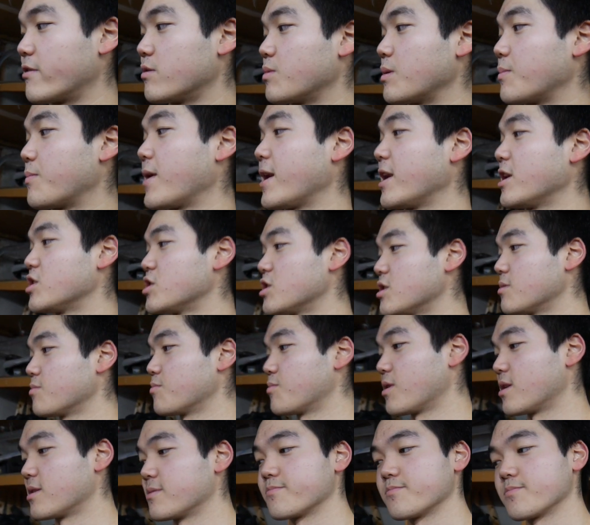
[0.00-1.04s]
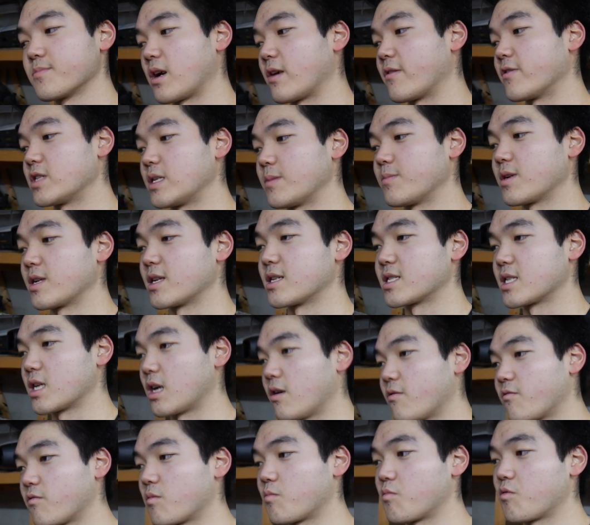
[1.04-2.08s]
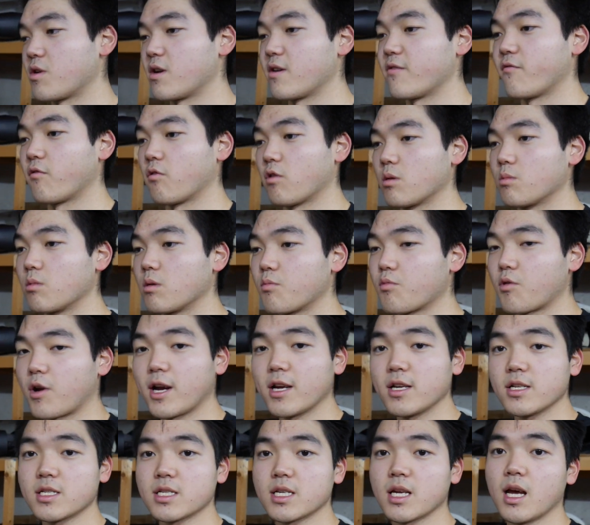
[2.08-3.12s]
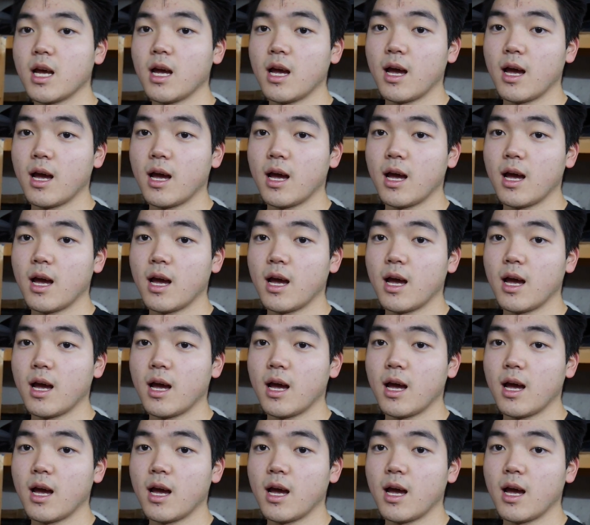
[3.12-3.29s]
to be patient, but obviously I'm going to sell it for a pretty affordable price,